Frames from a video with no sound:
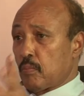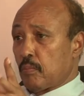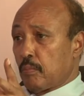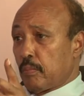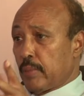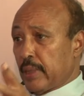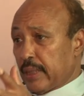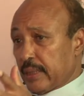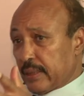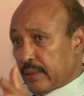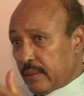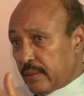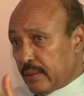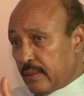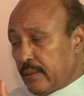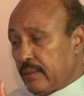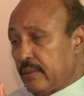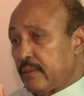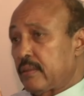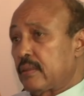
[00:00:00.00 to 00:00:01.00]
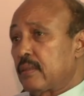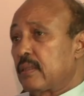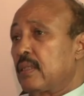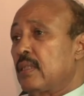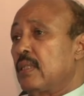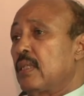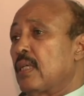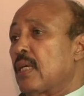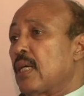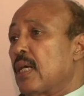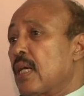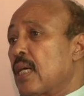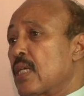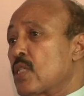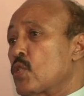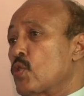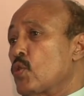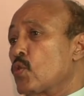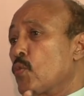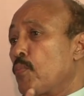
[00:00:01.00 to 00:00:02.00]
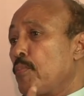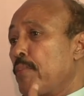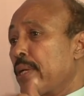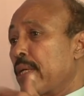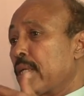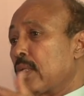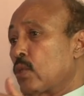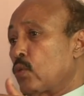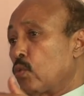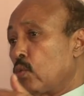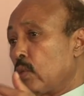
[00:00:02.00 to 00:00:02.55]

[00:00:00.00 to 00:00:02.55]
but as you begin to